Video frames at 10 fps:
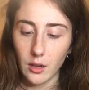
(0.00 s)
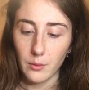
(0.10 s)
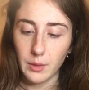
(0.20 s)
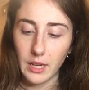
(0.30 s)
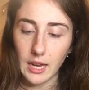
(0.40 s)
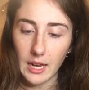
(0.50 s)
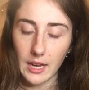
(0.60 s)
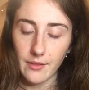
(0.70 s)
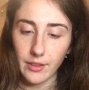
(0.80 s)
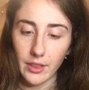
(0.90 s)
We
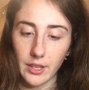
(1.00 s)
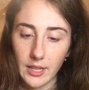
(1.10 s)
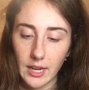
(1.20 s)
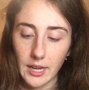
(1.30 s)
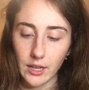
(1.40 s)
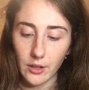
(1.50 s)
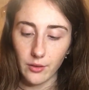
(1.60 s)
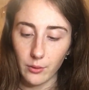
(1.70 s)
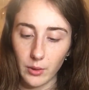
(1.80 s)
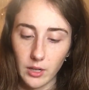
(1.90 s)
have the Knight
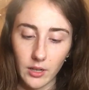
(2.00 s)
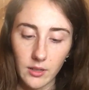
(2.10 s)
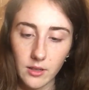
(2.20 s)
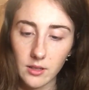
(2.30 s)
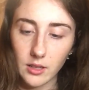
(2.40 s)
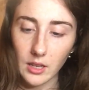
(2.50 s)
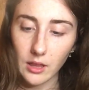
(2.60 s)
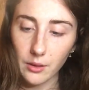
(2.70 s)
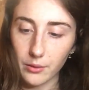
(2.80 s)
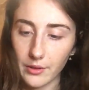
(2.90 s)
of Wands
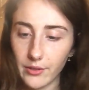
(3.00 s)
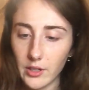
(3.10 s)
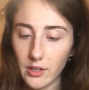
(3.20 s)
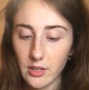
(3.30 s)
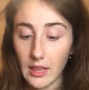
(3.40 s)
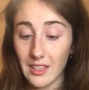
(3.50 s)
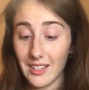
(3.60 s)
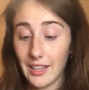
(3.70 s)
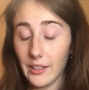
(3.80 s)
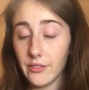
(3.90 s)
in the reverse and the
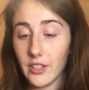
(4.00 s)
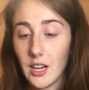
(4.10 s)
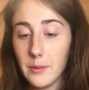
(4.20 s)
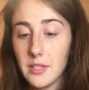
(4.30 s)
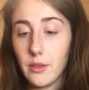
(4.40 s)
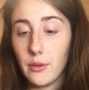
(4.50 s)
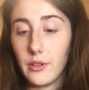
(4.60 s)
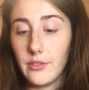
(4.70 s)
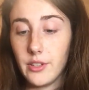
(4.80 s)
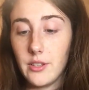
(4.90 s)
Knight of Cups in the
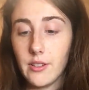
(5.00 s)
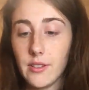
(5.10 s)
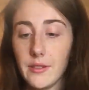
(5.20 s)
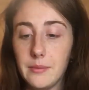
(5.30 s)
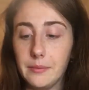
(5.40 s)
reverse.